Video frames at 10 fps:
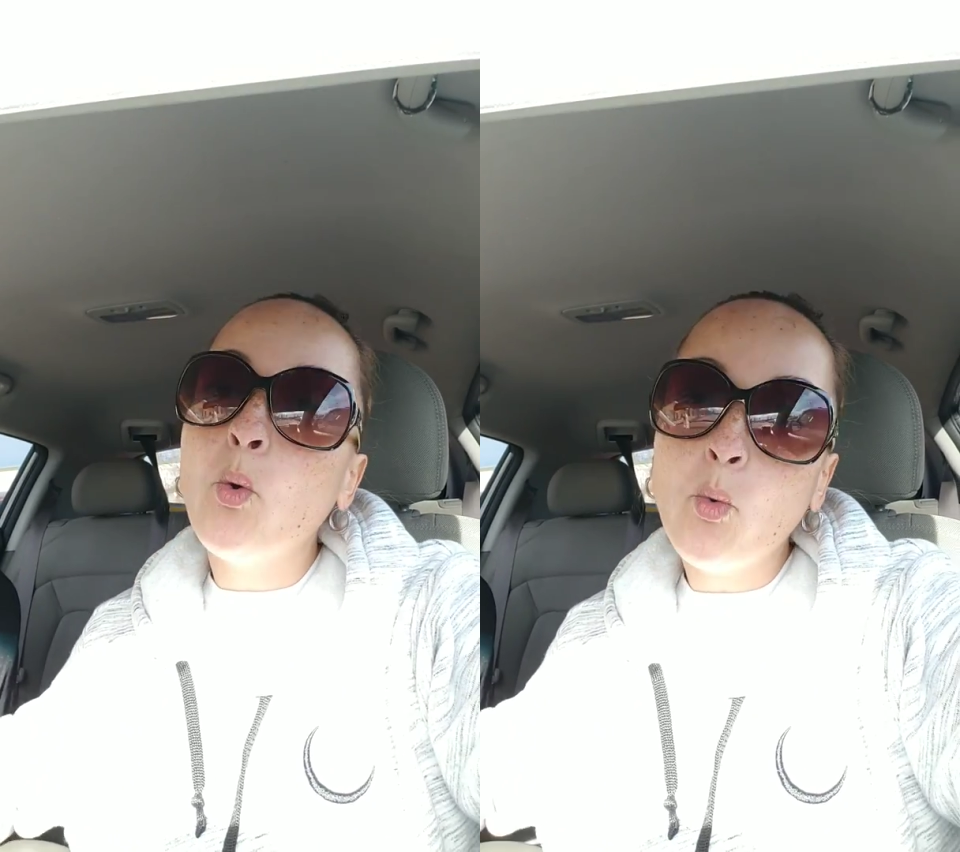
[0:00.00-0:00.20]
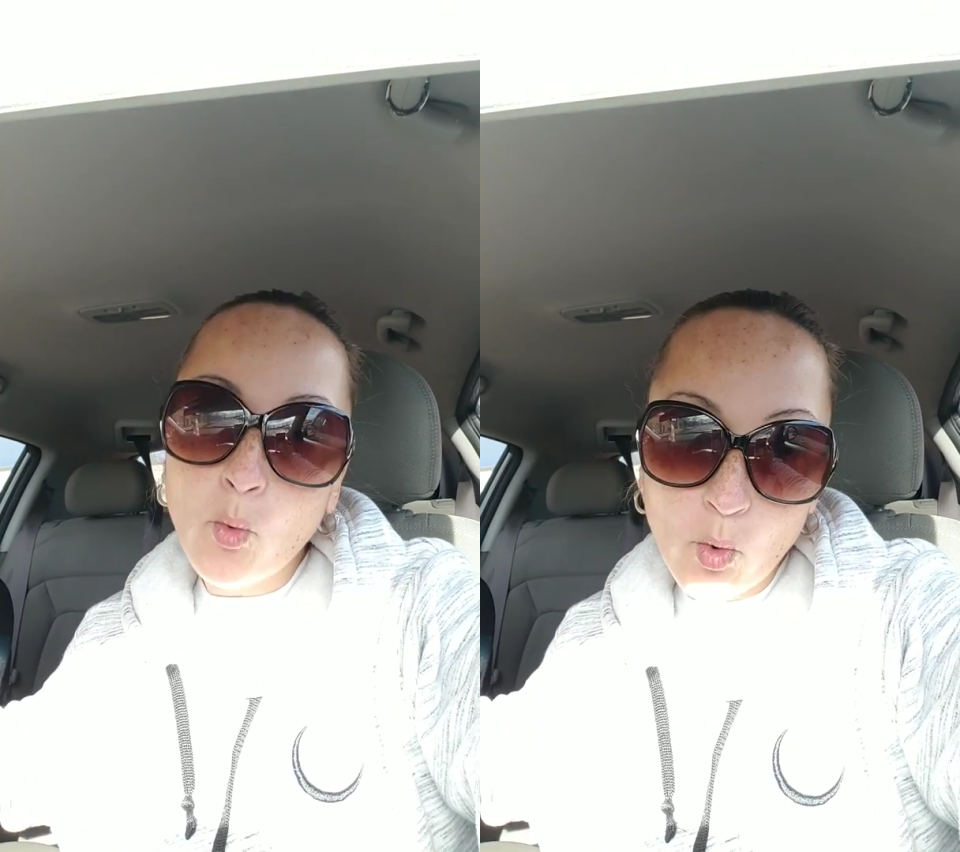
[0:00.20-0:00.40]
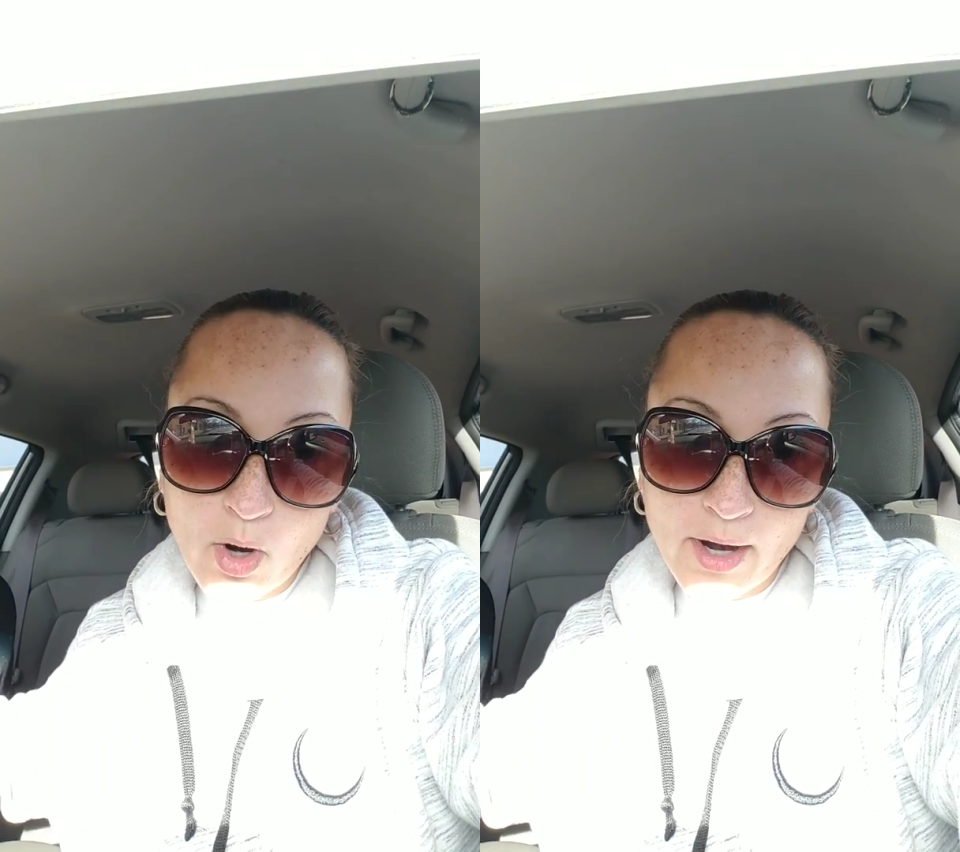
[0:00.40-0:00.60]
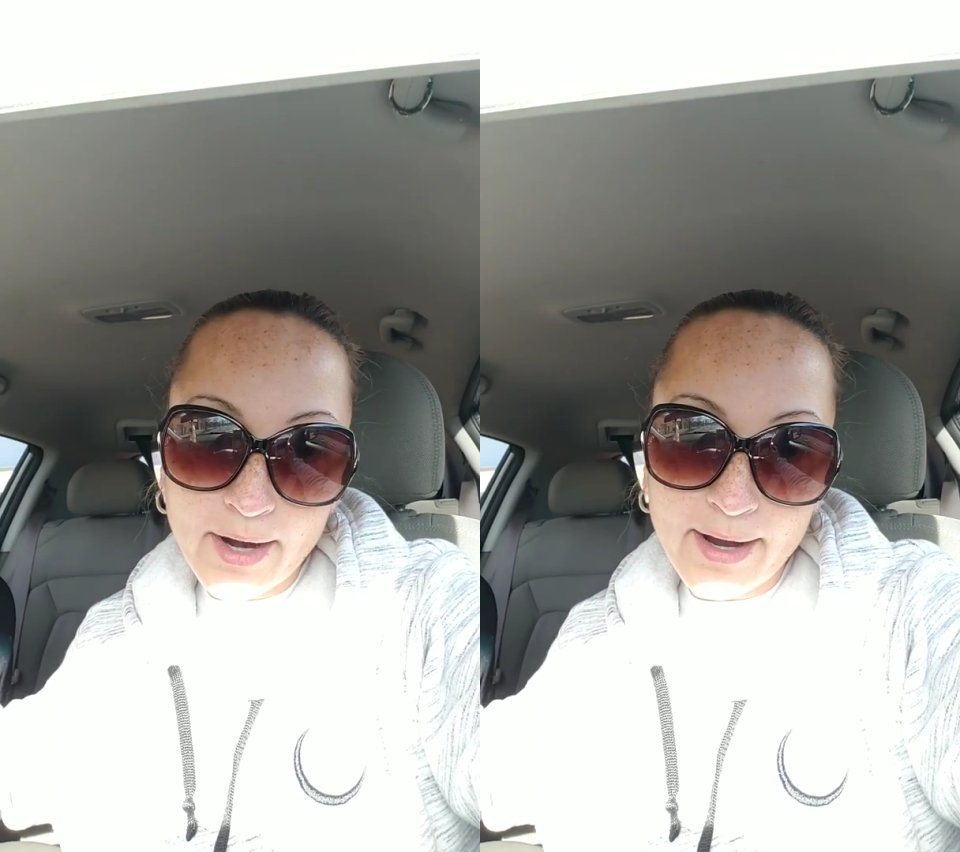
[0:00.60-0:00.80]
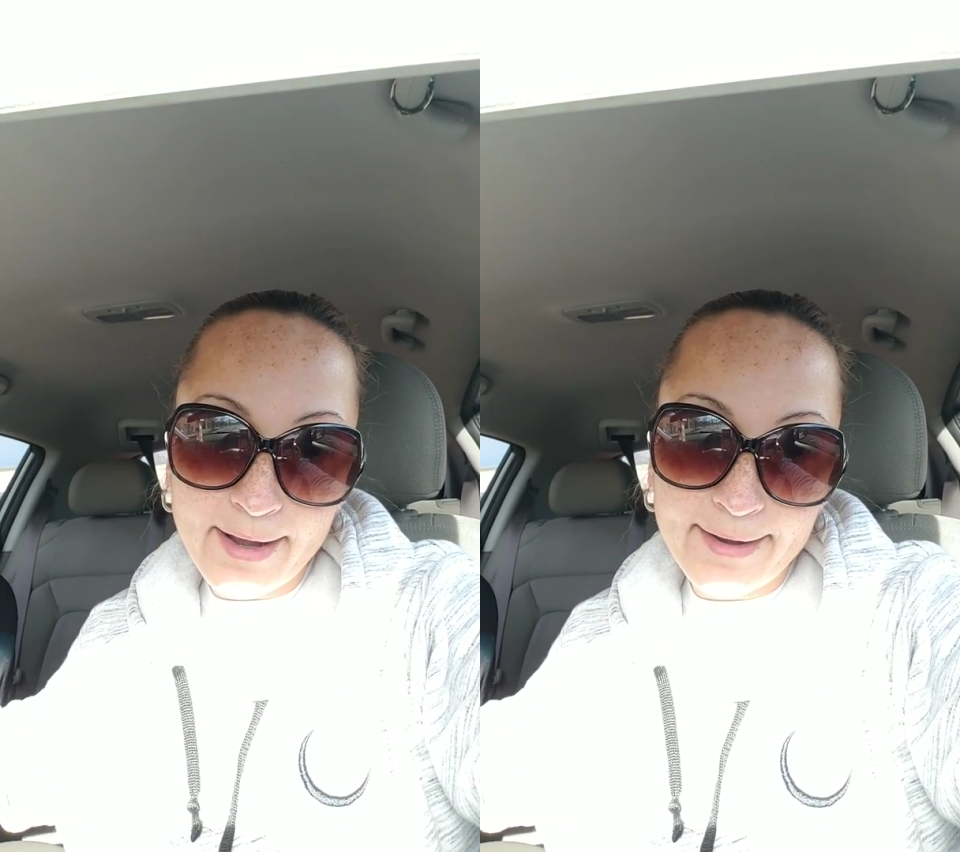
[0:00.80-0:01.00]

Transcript: or